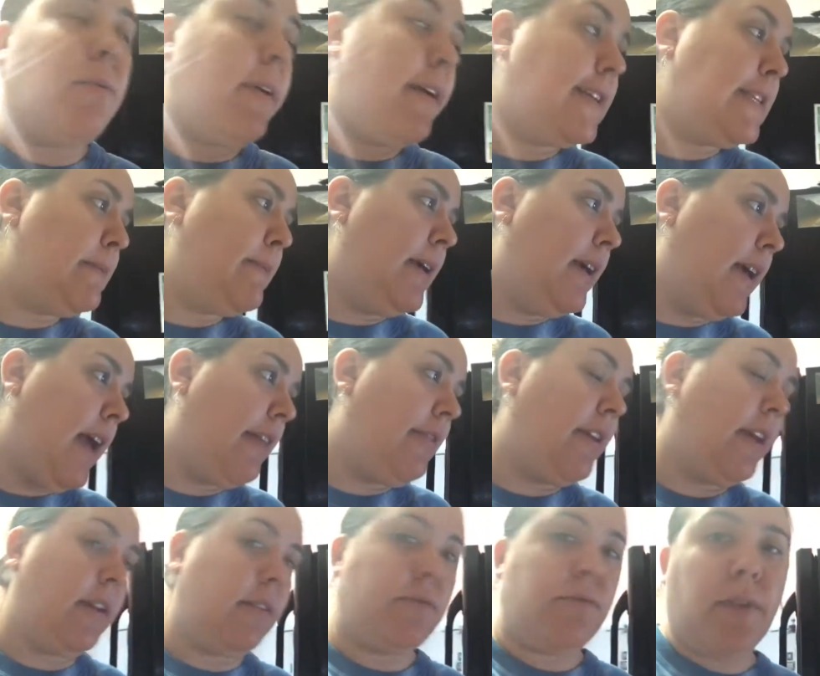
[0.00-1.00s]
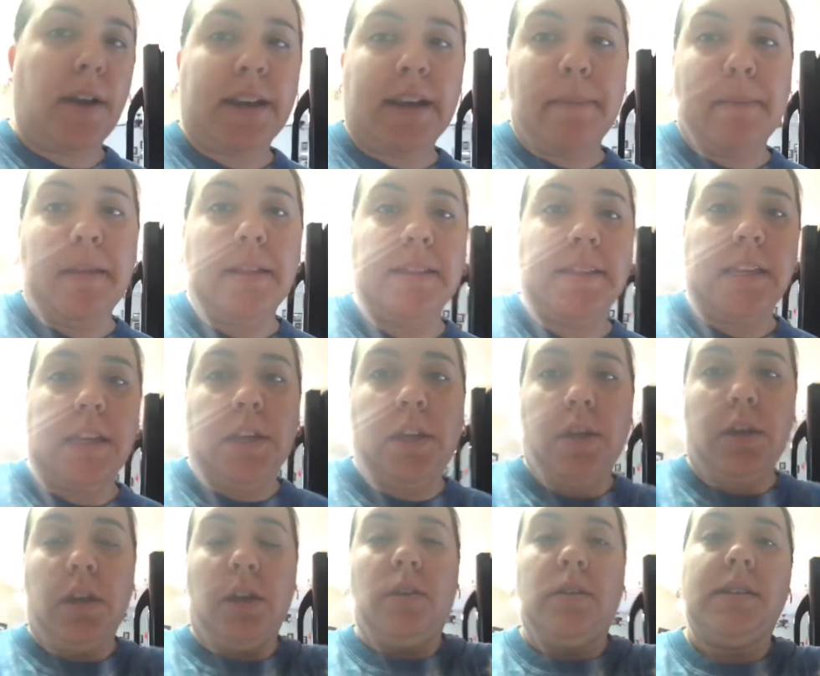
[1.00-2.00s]
recipe I think recommends that
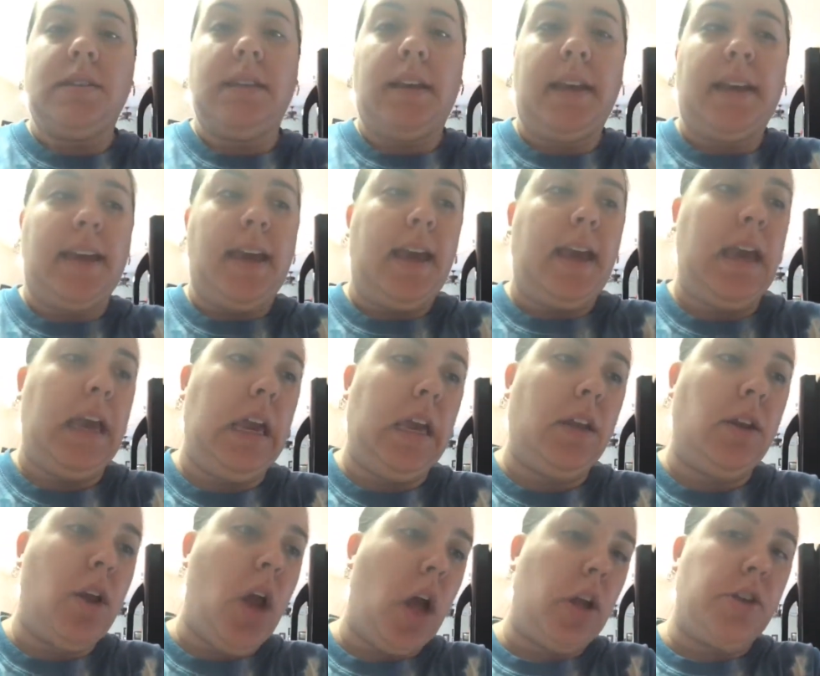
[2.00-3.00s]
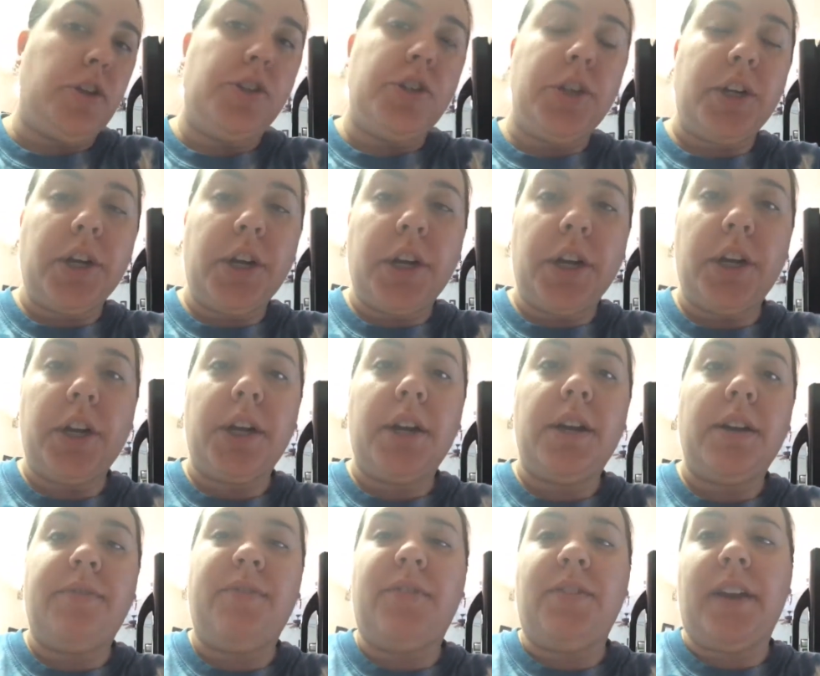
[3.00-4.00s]
you use like a
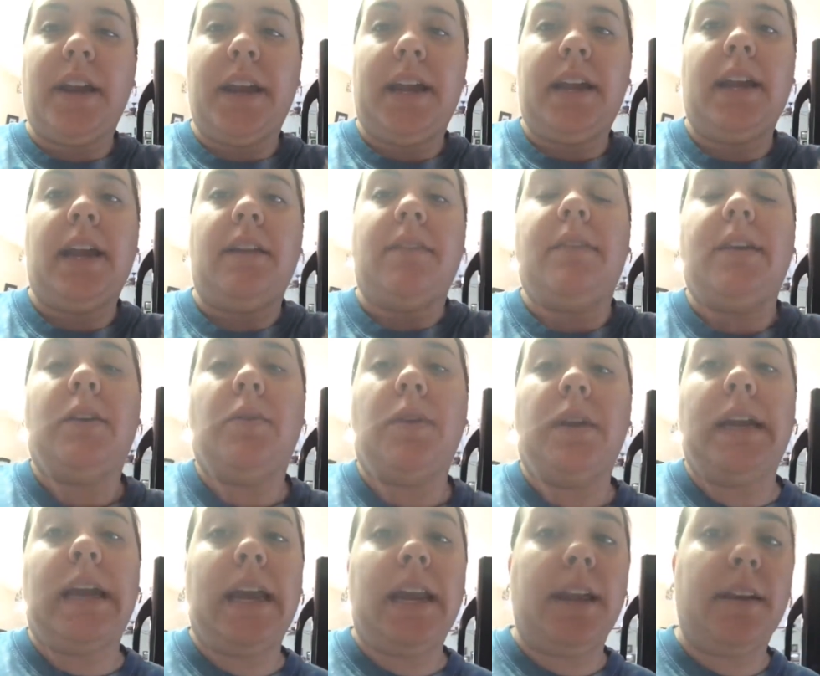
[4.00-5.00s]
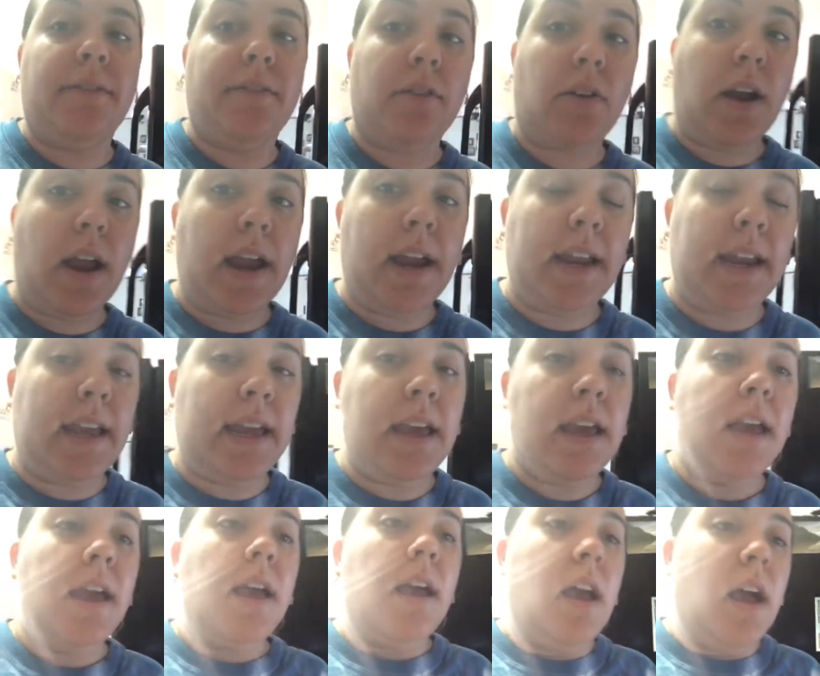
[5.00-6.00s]
non-sugar, very kind of like organic variety.
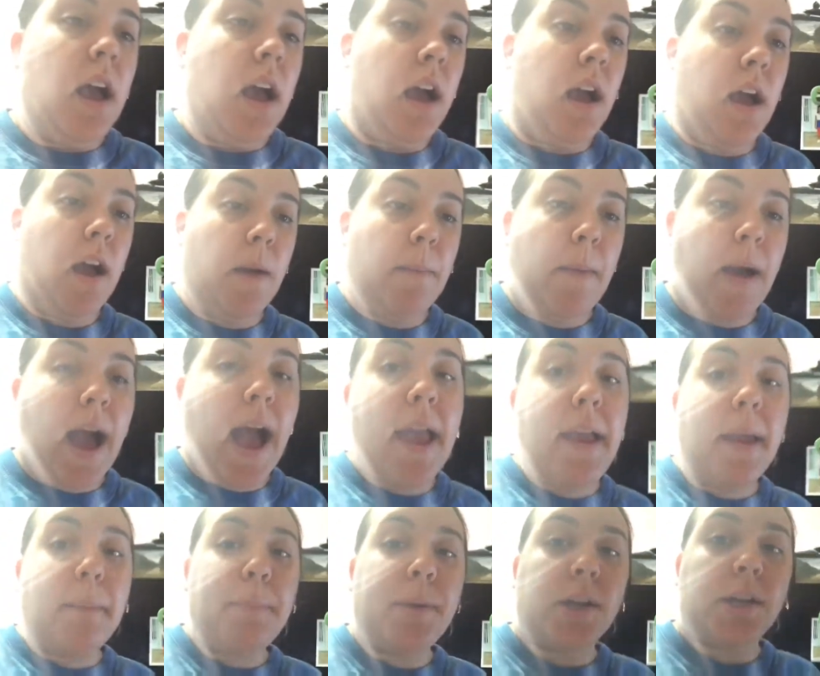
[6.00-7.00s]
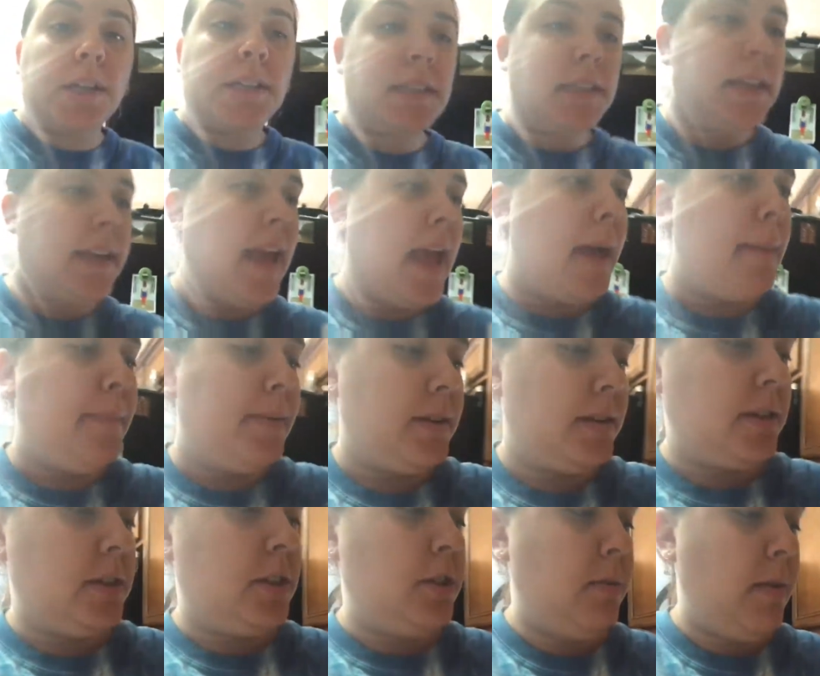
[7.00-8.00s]
I personally
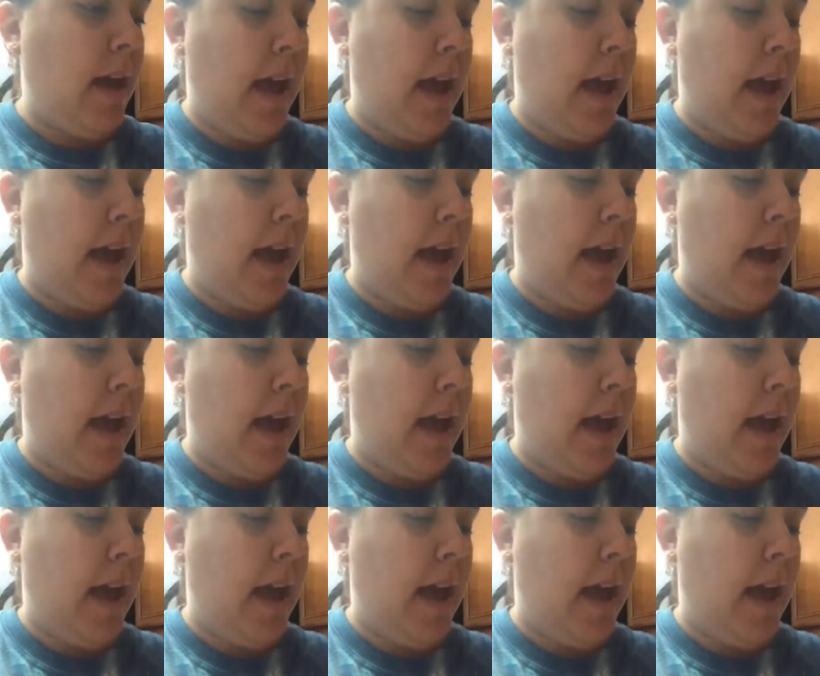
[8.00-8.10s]
happen to